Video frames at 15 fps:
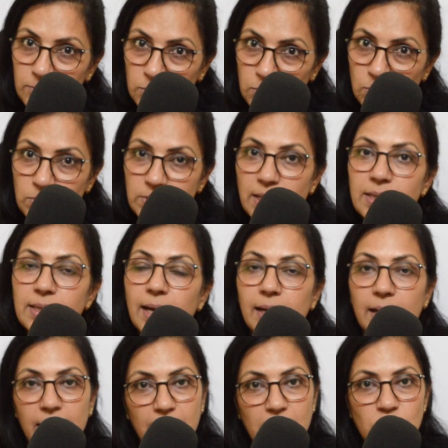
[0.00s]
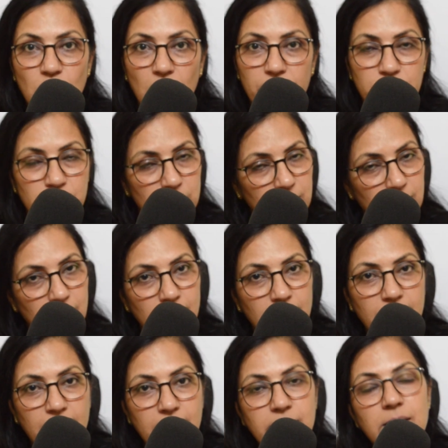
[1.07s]
choosing the correct option,
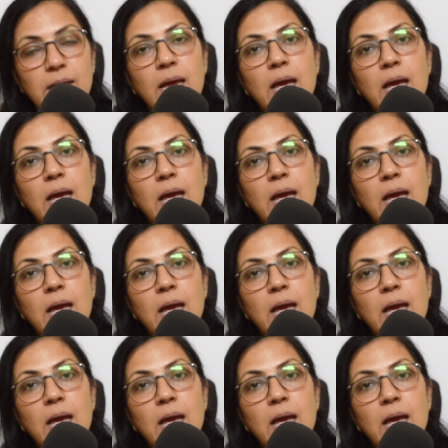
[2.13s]
right?